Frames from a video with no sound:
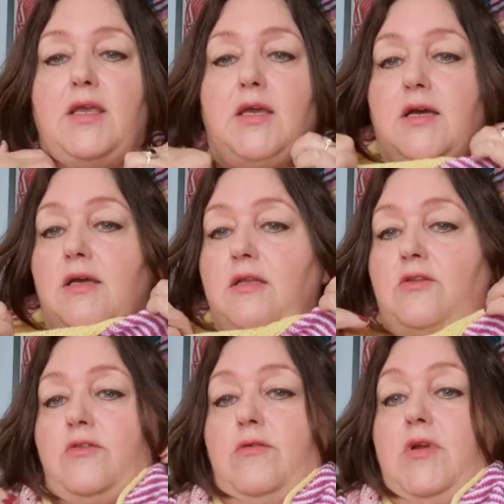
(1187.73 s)
Yeah, and
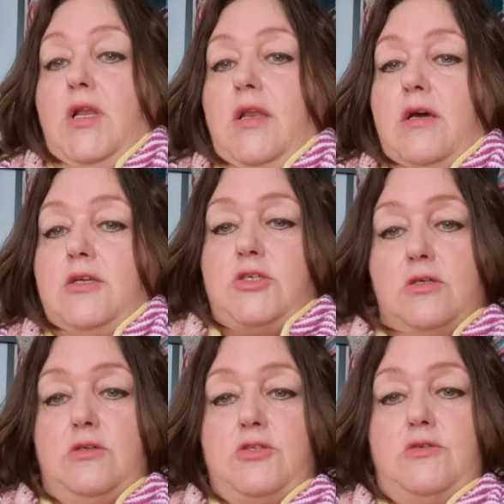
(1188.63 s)
it's a really nice
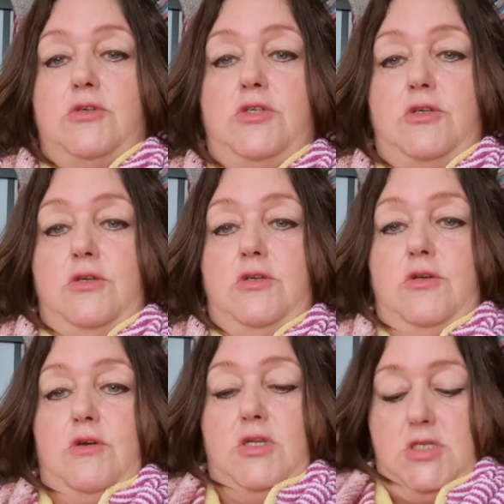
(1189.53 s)
shawl, so as
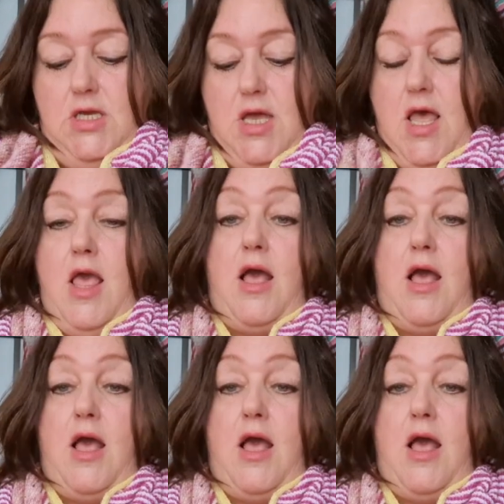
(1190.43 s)
you can see.